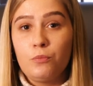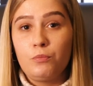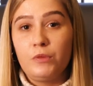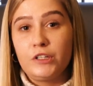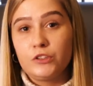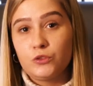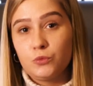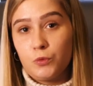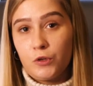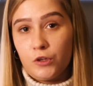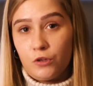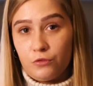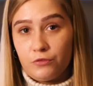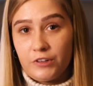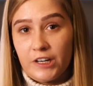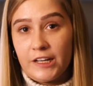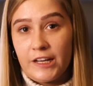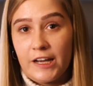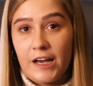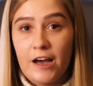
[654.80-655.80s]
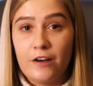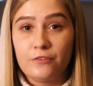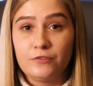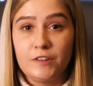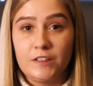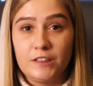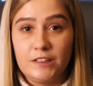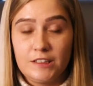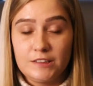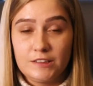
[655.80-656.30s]
because we already have
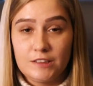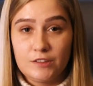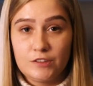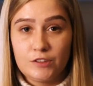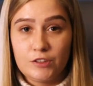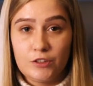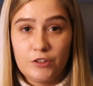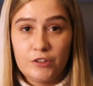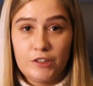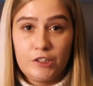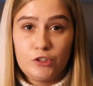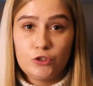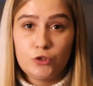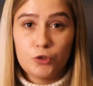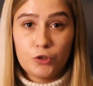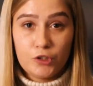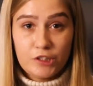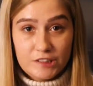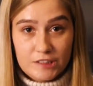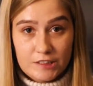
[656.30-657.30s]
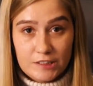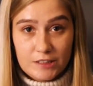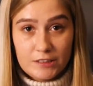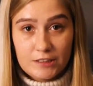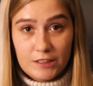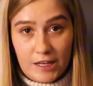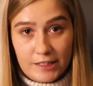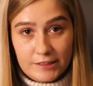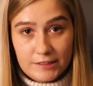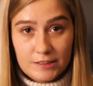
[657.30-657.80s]
the necessary touristic
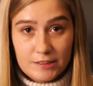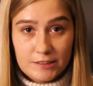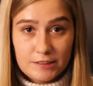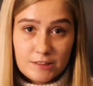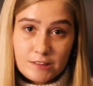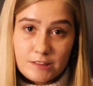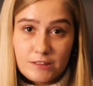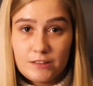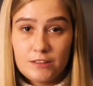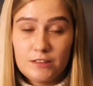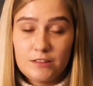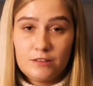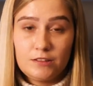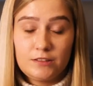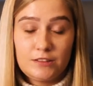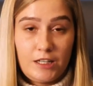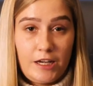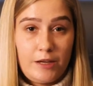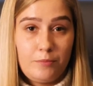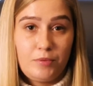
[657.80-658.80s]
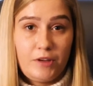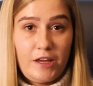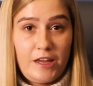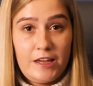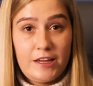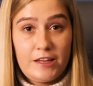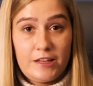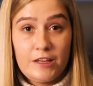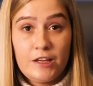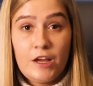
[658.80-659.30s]
license, type
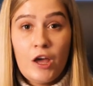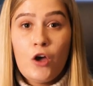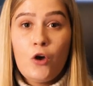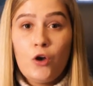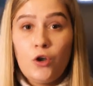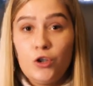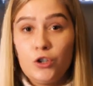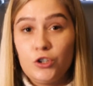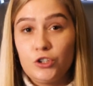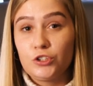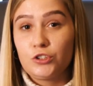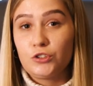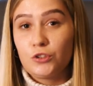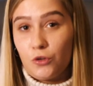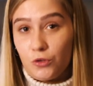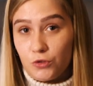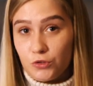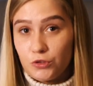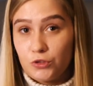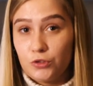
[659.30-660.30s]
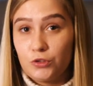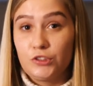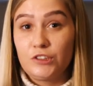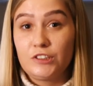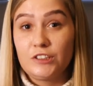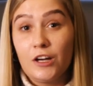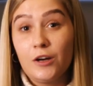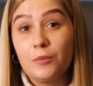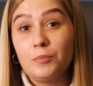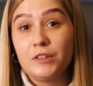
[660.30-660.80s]
A, which is called
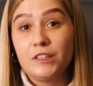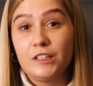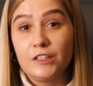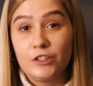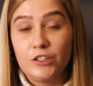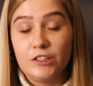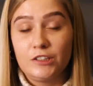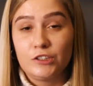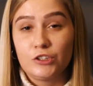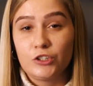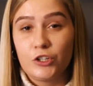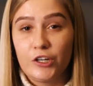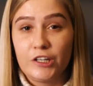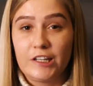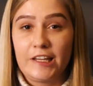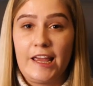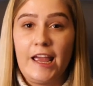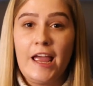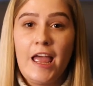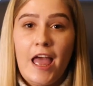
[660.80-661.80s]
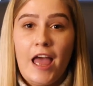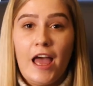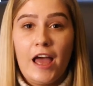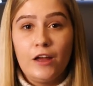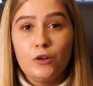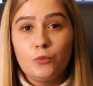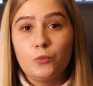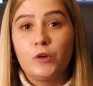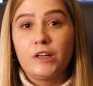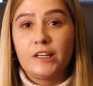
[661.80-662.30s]
Tursub here in Turkey,
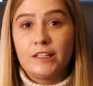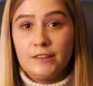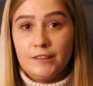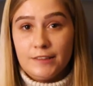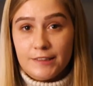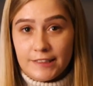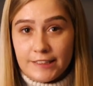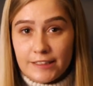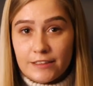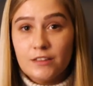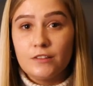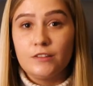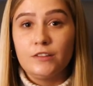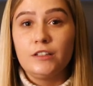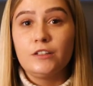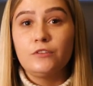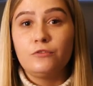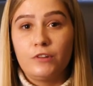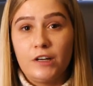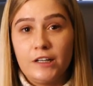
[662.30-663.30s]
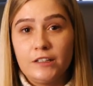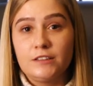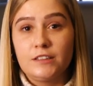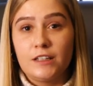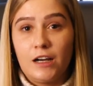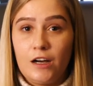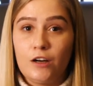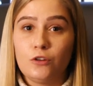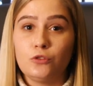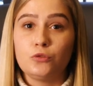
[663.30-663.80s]
and we can legally rent
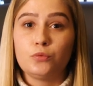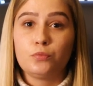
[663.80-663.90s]
out